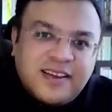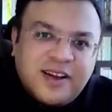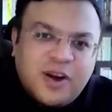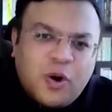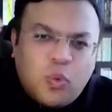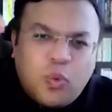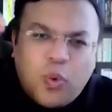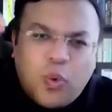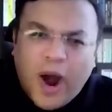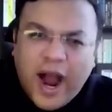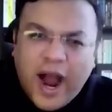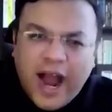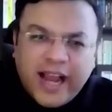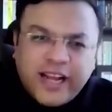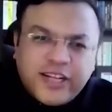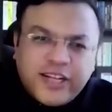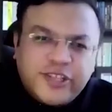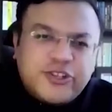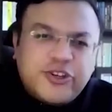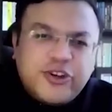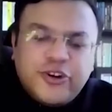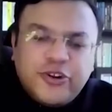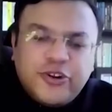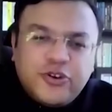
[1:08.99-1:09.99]
Why
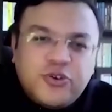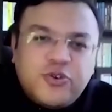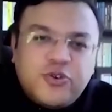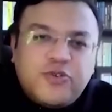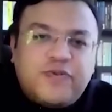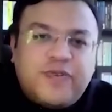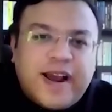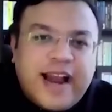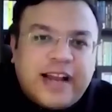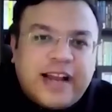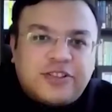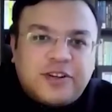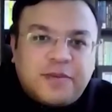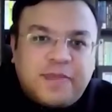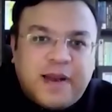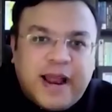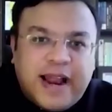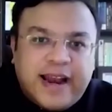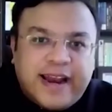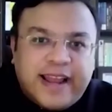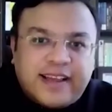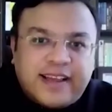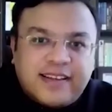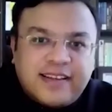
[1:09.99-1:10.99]
should you do financial
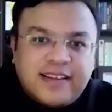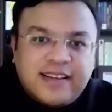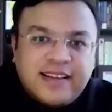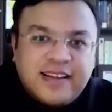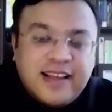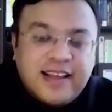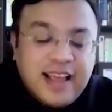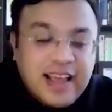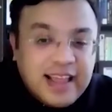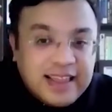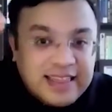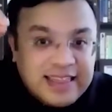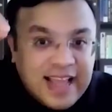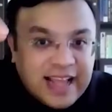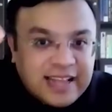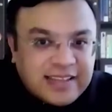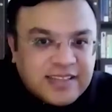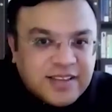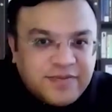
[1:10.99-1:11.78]
planning? That's